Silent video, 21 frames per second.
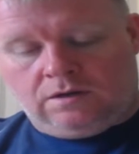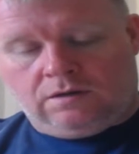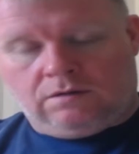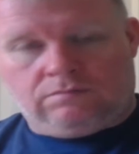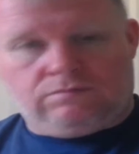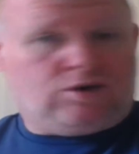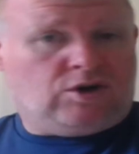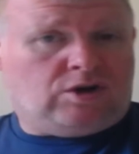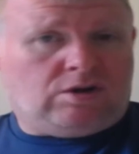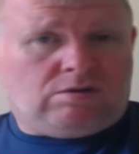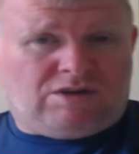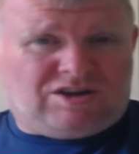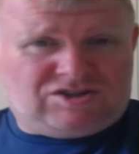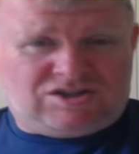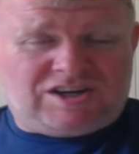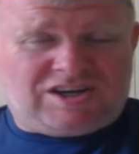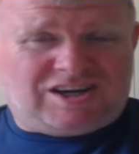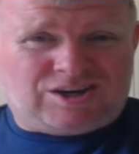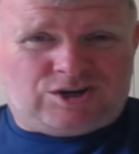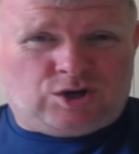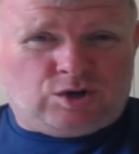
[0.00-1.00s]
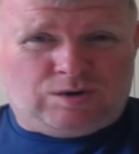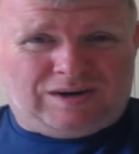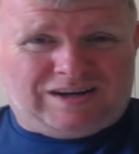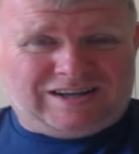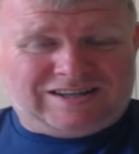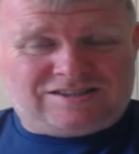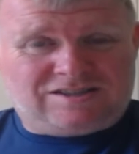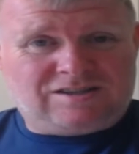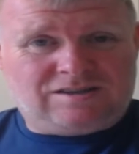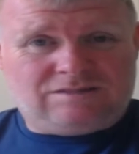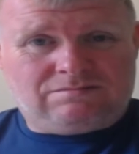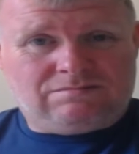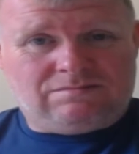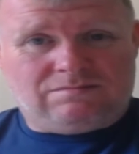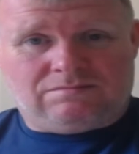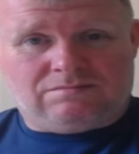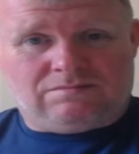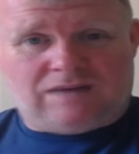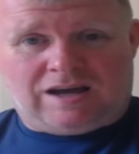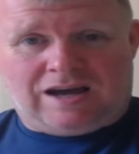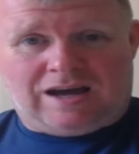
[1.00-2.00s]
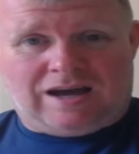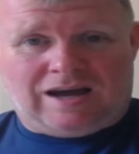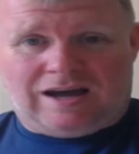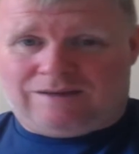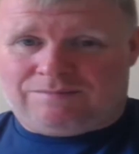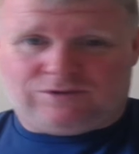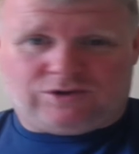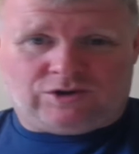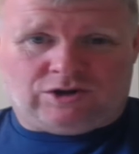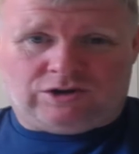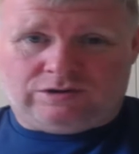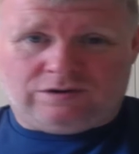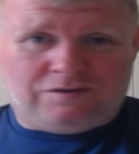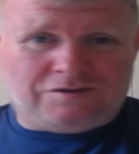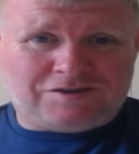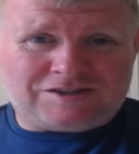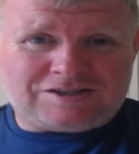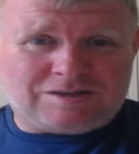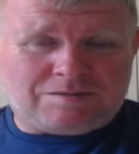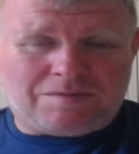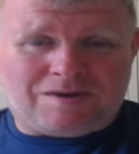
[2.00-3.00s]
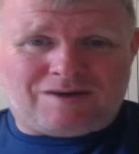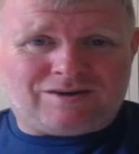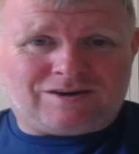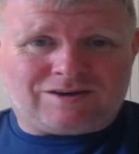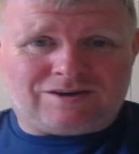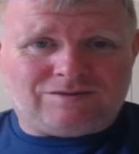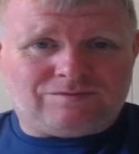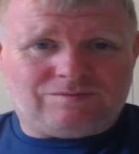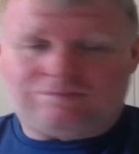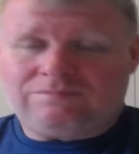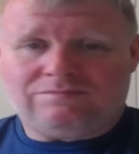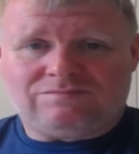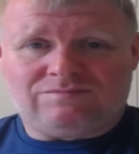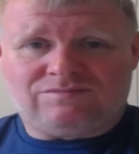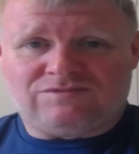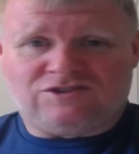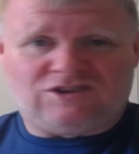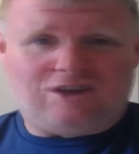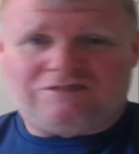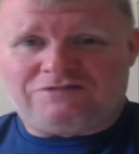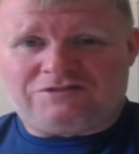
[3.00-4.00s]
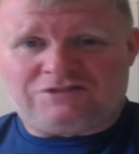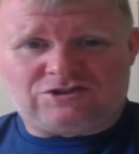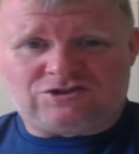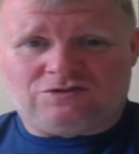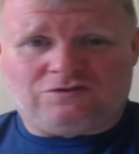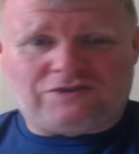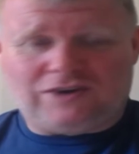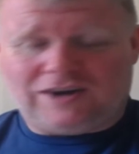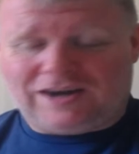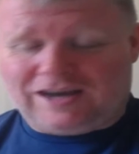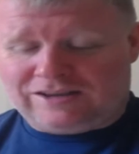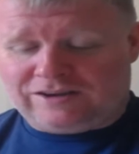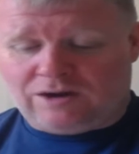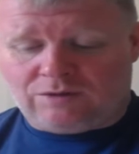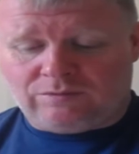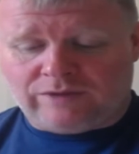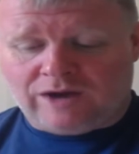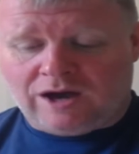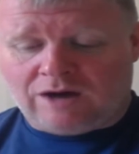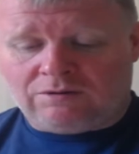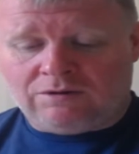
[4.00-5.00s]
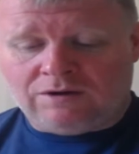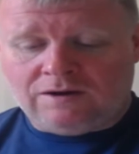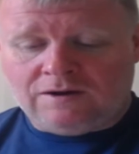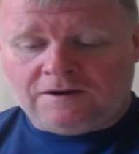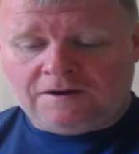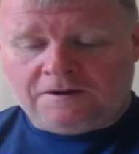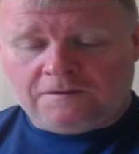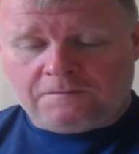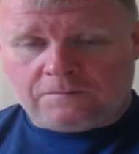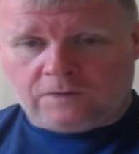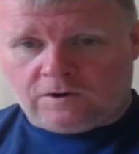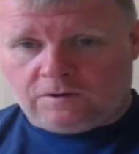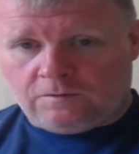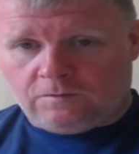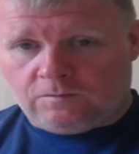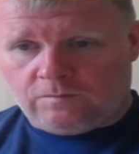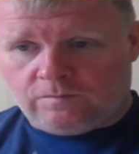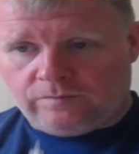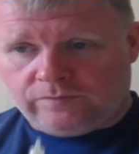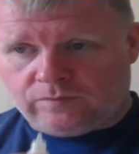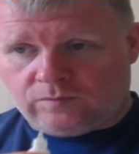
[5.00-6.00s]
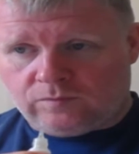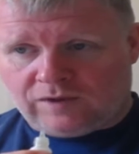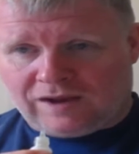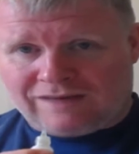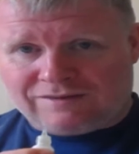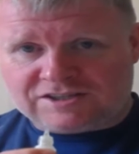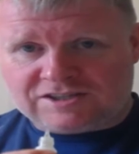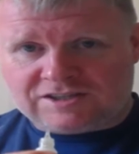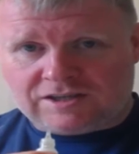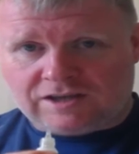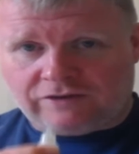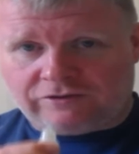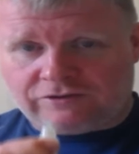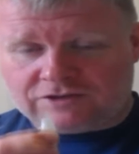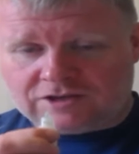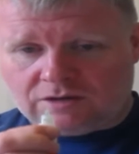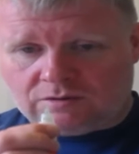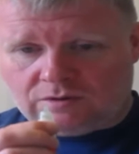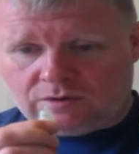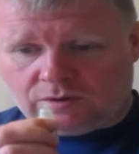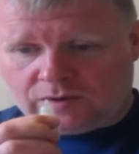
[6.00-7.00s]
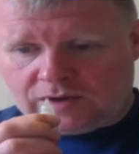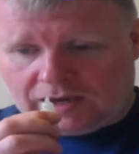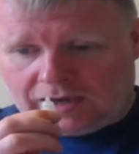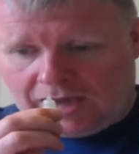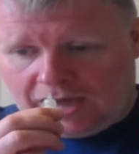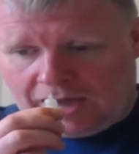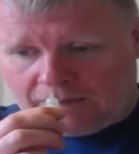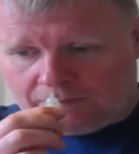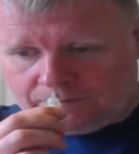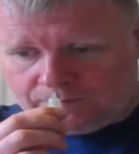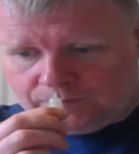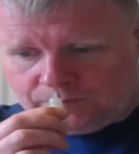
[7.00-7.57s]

Don't know what Snickerdoodle is. I don't know if it's an American term for something, I don't know. But we'll have a sniff, see what we can get.